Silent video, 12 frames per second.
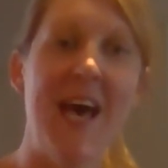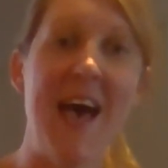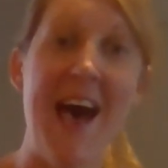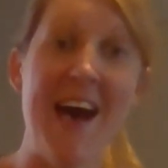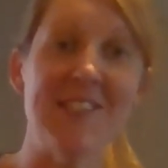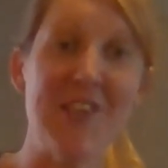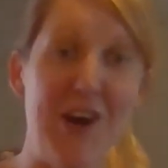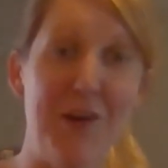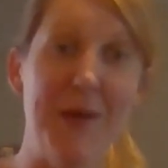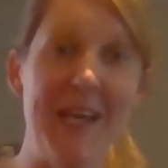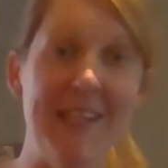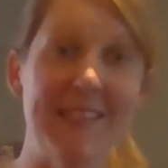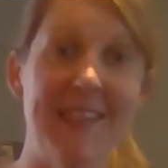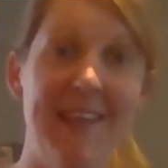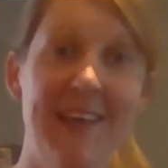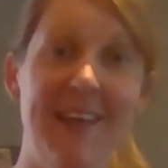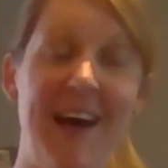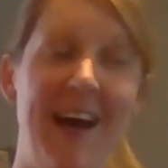As always,
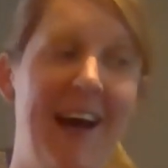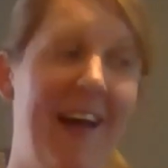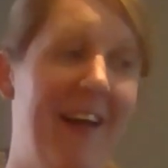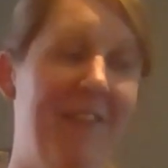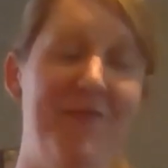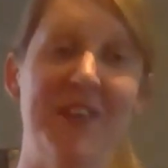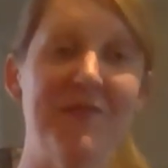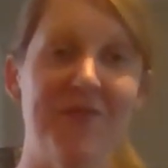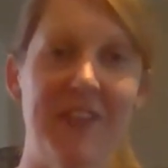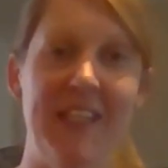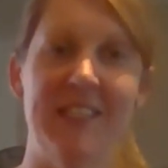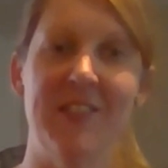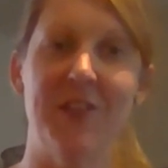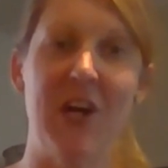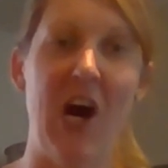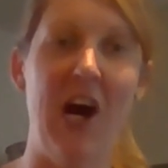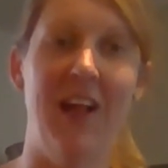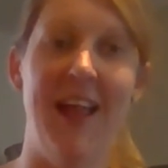feel free to
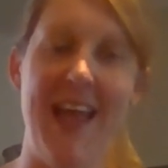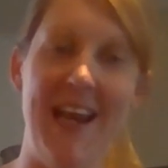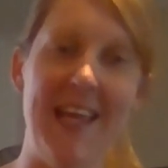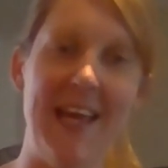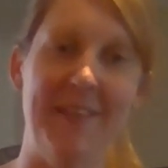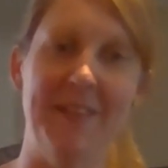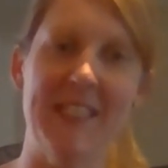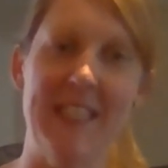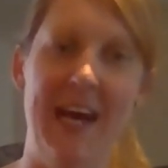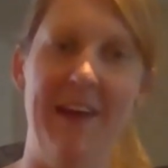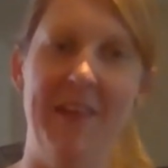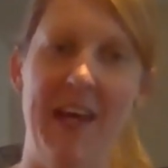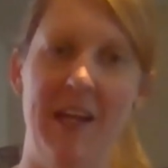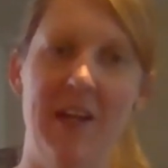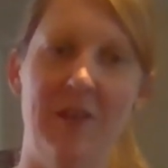call any of the staff at